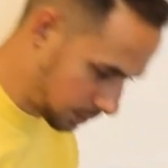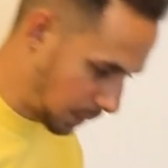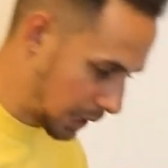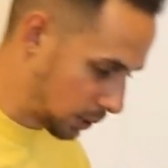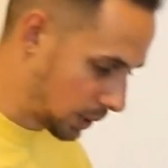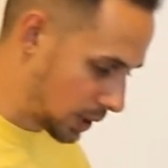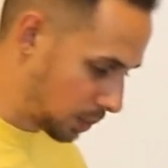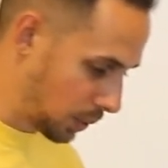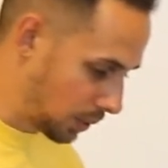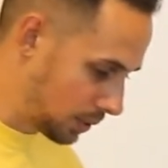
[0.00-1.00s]
microgreens
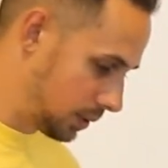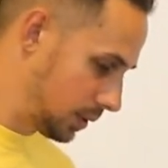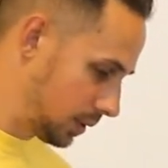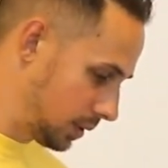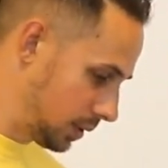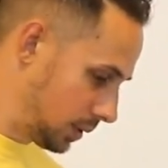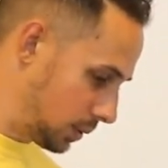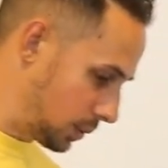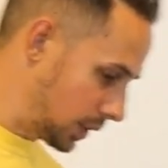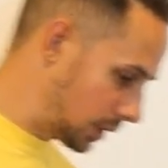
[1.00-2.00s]
bowl. Hold on.